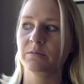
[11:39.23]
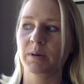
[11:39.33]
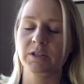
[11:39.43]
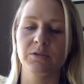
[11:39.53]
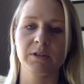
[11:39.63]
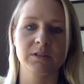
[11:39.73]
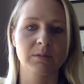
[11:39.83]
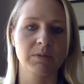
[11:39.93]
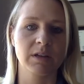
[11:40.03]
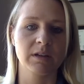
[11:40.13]
by doing
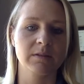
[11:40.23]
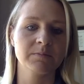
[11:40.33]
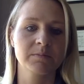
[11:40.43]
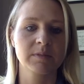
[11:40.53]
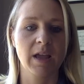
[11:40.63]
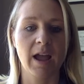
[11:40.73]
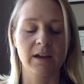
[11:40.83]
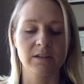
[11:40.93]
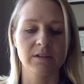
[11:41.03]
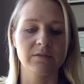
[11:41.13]
something
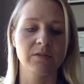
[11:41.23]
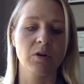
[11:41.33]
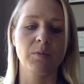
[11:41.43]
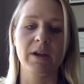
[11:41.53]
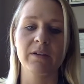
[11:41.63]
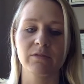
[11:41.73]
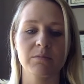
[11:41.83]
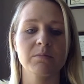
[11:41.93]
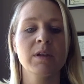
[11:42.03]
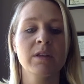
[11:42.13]
active away
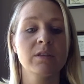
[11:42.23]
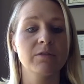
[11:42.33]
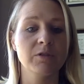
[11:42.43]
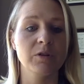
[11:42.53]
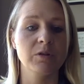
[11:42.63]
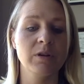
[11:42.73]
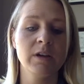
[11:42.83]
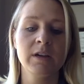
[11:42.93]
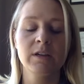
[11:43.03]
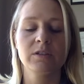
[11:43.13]
from the food.
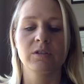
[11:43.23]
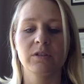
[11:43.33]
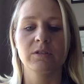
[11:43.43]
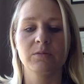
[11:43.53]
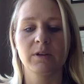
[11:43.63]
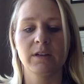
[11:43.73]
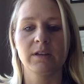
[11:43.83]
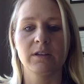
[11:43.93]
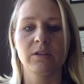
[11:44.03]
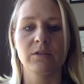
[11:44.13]
So this
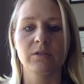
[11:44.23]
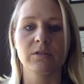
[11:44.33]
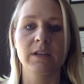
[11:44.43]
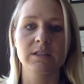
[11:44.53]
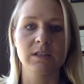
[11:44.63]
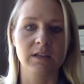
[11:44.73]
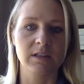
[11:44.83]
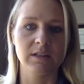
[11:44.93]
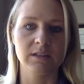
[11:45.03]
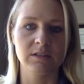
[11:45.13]
way you're less
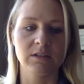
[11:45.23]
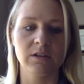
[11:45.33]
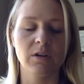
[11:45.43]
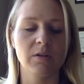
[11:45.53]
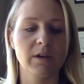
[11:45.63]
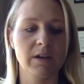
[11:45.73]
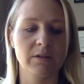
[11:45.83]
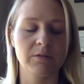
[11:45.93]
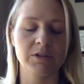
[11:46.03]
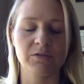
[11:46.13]
likely to go ahead and
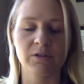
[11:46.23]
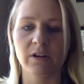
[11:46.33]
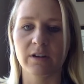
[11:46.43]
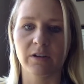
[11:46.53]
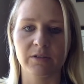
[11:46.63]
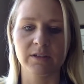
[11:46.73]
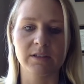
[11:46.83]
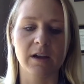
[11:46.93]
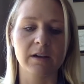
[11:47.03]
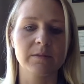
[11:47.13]
reach for an unhealthy
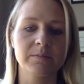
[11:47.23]
snack.